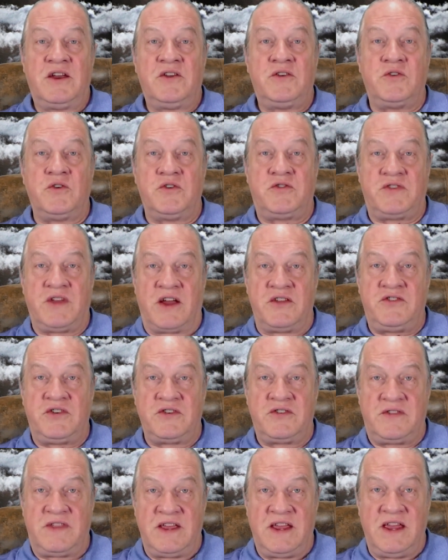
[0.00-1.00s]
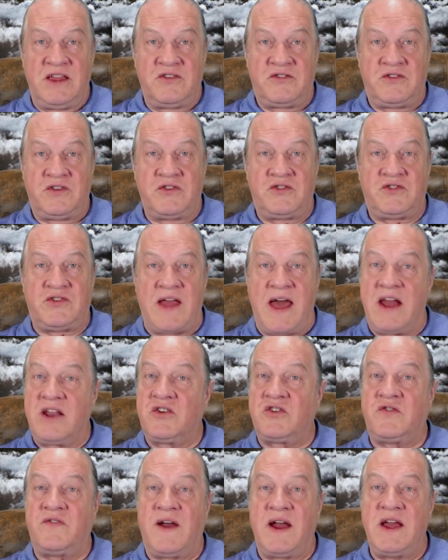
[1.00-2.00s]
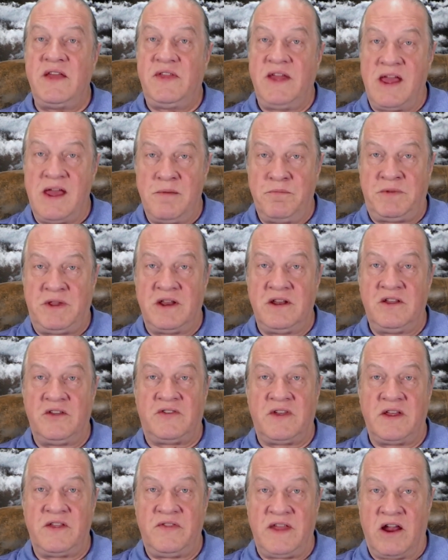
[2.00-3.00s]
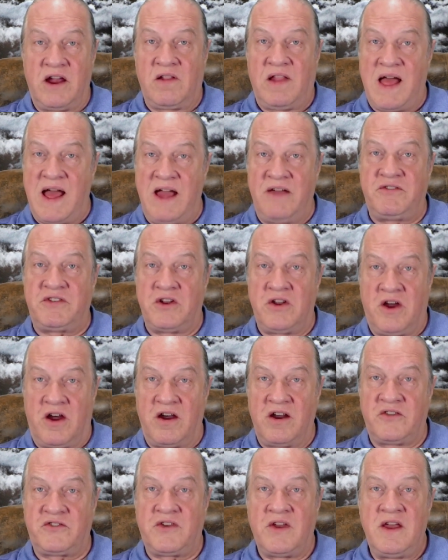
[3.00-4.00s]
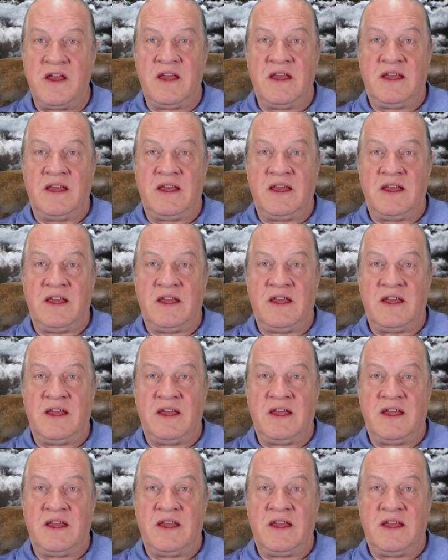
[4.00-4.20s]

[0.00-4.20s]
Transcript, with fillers: to such as these to satisfy the emptiness in their lives and hearts